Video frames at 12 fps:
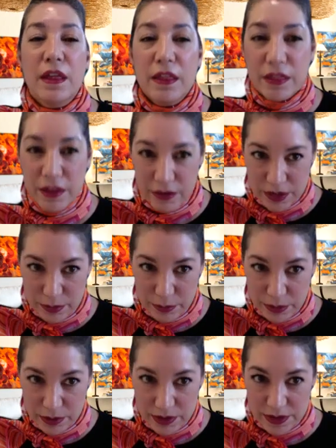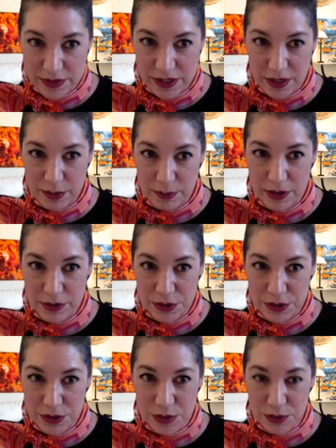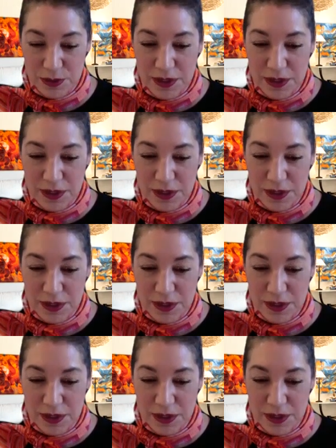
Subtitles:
they're going to be really excited about it too.